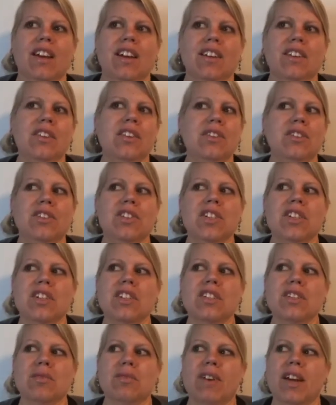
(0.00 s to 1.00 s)
do you
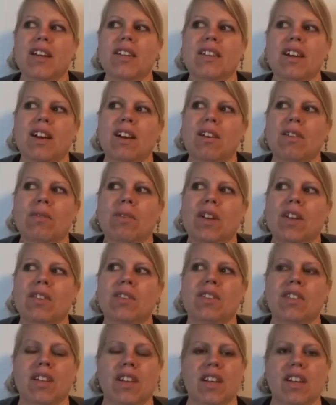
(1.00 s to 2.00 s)
just write down what you
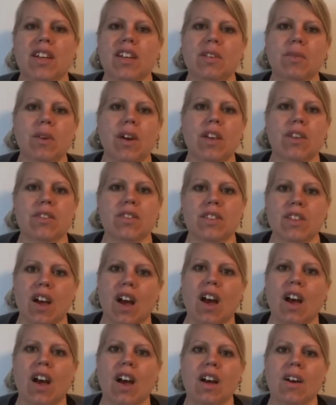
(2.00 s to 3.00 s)
did, what you
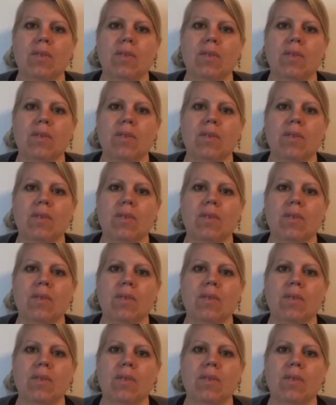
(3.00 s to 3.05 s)
saw?